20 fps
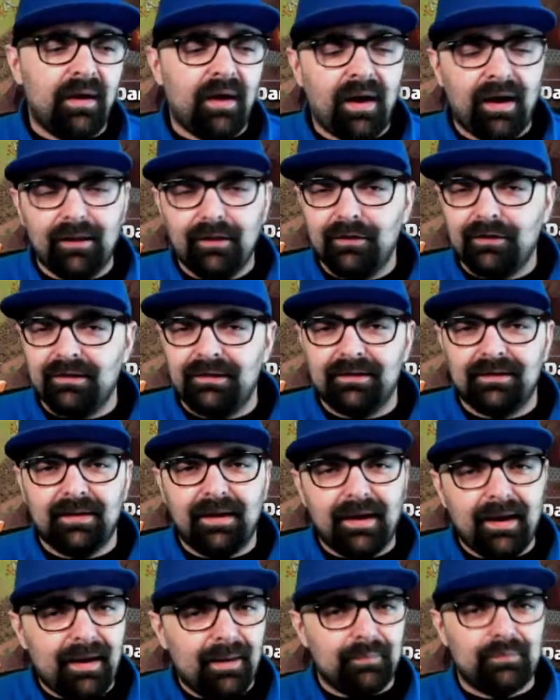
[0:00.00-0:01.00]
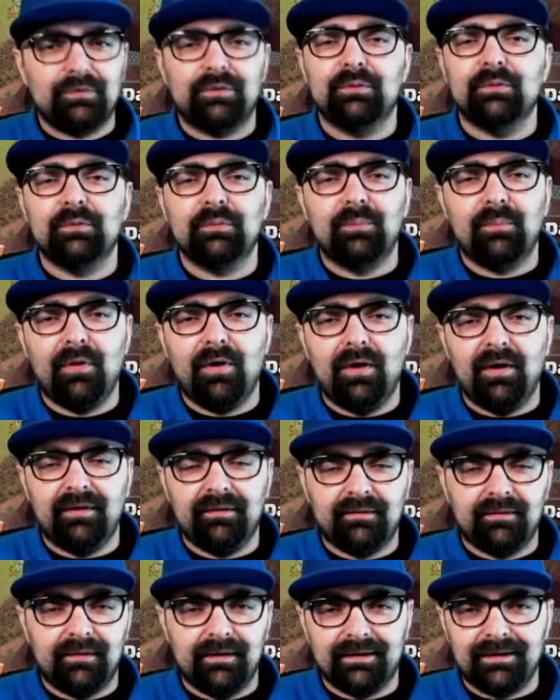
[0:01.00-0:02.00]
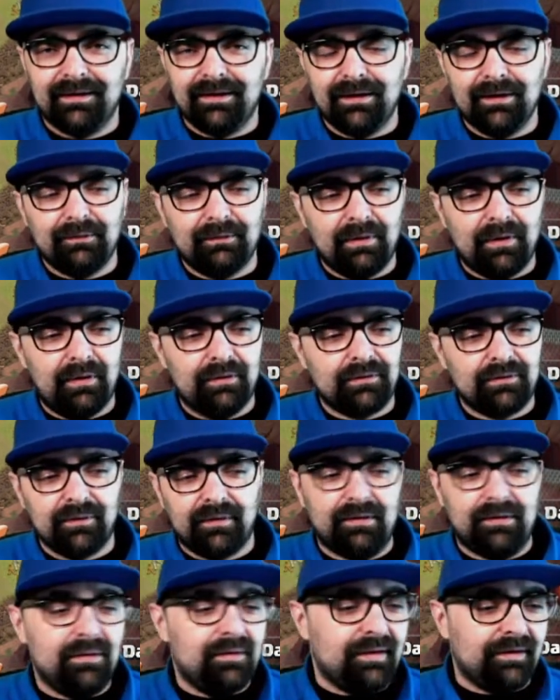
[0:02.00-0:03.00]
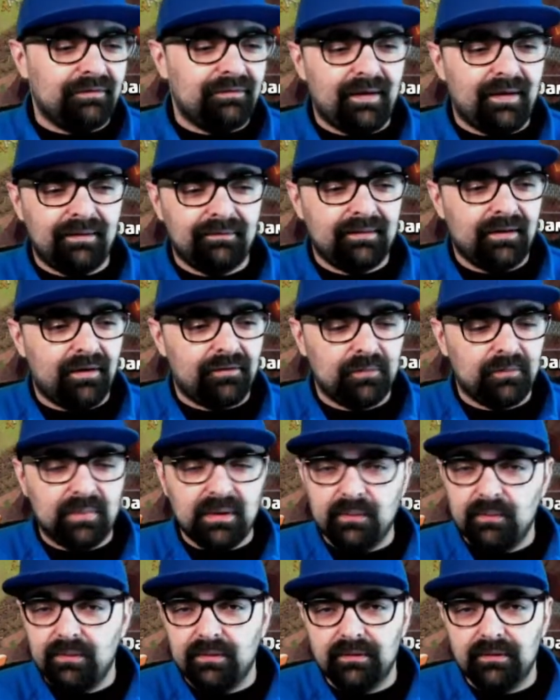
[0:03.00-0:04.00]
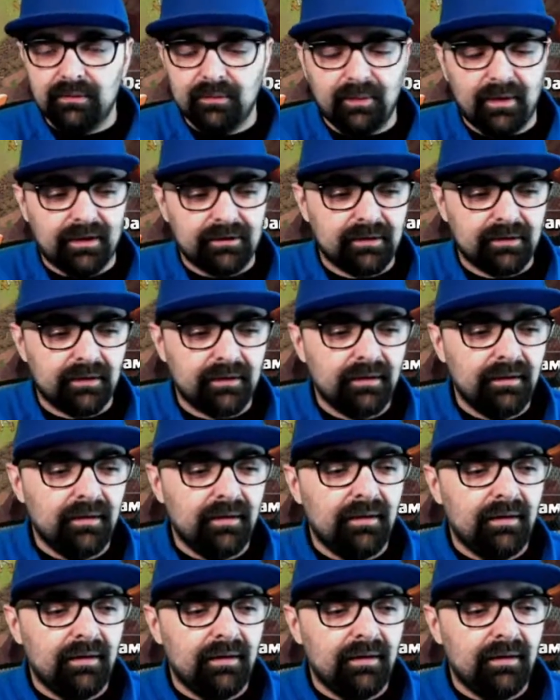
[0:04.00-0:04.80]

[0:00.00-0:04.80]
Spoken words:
I looked like an absolute boss, like a hero to, I don't know, like 5,000 people that were watching,